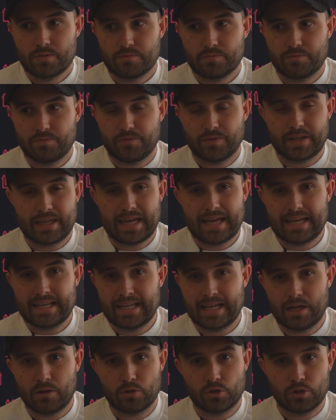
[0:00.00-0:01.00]
forgetting
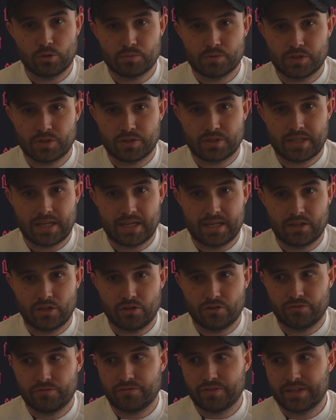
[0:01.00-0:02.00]
how clubs are getting
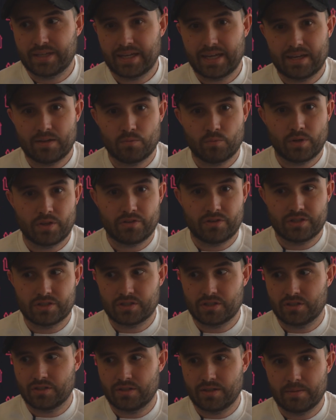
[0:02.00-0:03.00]
on, forgetting whether it's
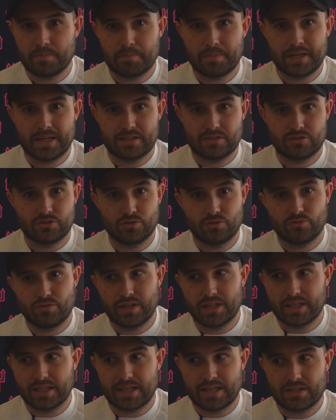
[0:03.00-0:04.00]
going to impact your
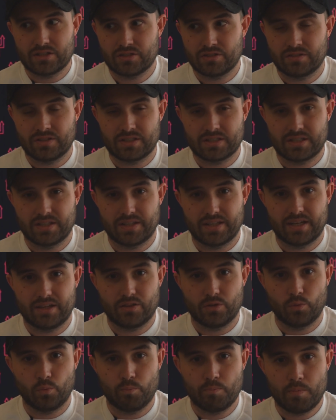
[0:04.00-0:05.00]
relegation and things like
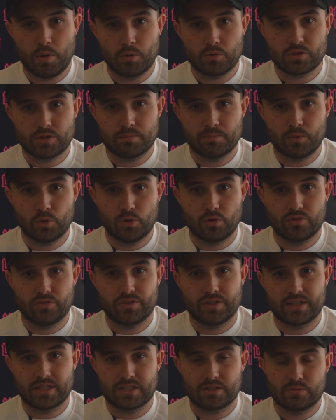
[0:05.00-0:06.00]
that, the most important
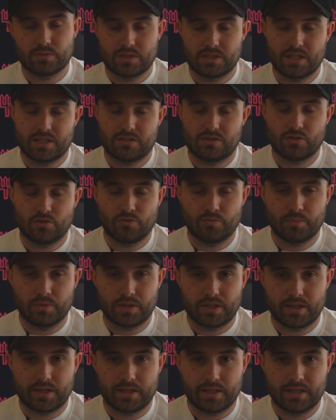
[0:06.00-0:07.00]
thing is we stick to the
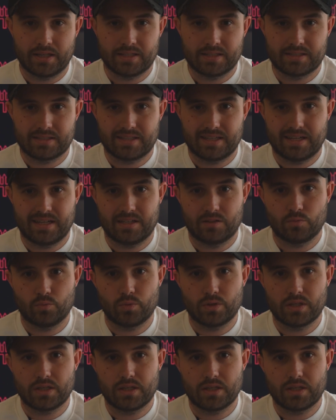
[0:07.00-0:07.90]
government guidelines, and